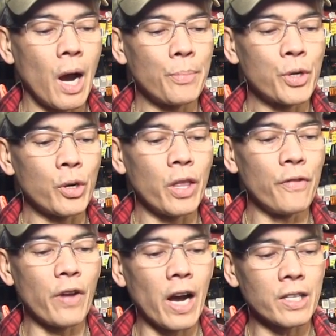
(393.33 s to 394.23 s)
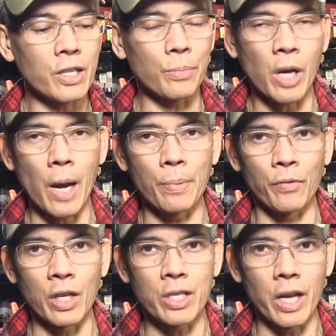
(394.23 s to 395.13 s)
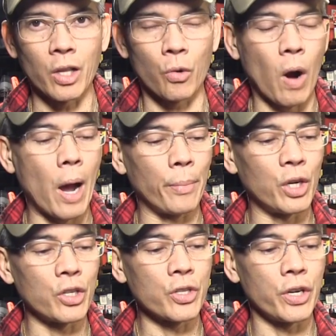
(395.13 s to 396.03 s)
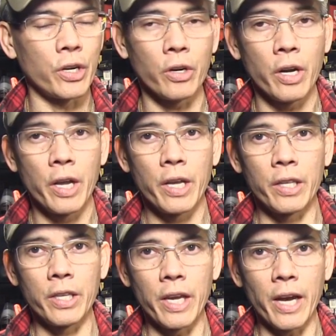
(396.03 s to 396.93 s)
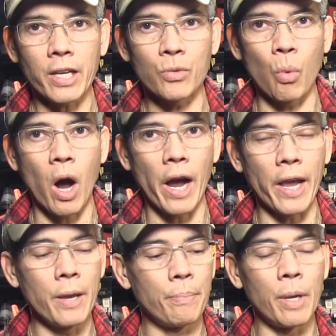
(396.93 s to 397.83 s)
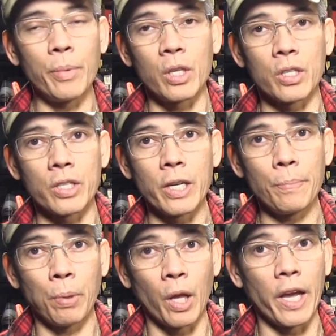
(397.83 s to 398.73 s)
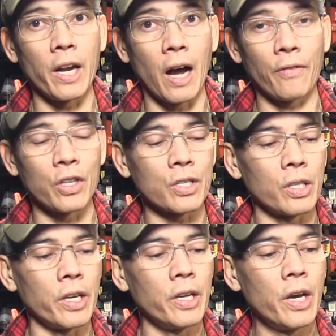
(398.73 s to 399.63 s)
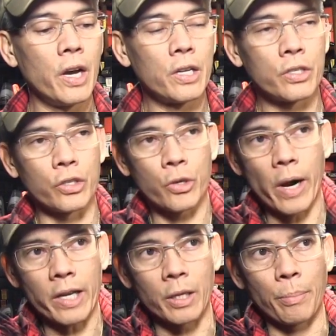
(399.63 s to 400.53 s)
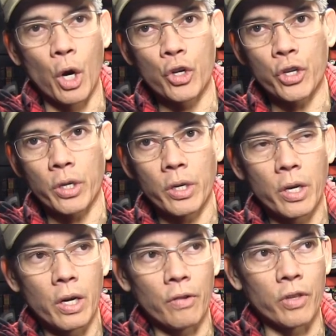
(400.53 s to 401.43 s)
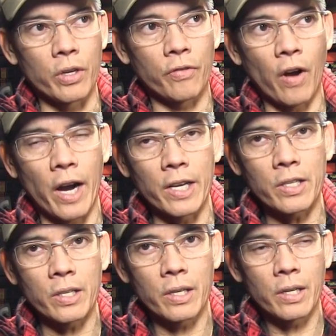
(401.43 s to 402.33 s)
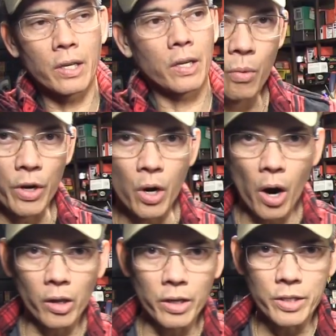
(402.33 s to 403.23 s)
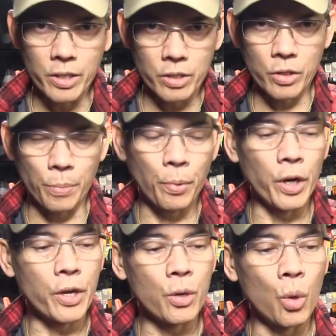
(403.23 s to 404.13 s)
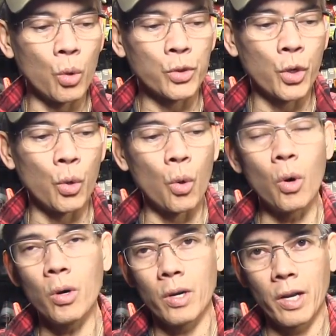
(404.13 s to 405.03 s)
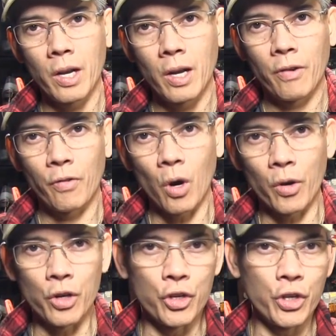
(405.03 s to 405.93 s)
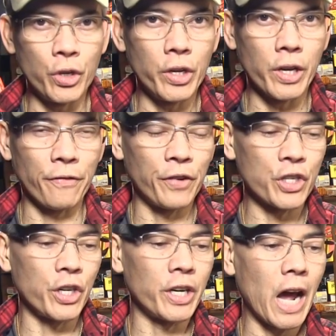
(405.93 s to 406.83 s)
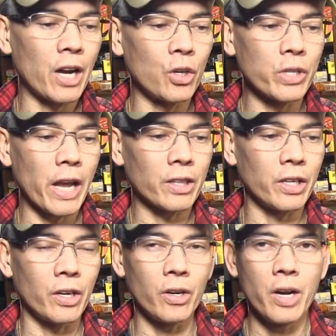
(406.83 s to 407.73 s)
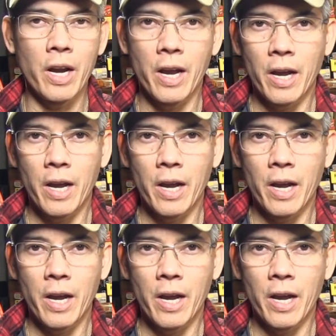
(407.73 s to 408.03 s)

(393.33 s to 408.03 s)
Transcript: I'm sure they've got some type of accelerometers here in the X, Y, maybe the Z plane, obviously, to track the motion of the device. Regardless, this is a pretty cool tool for all you shooting aficionados out there.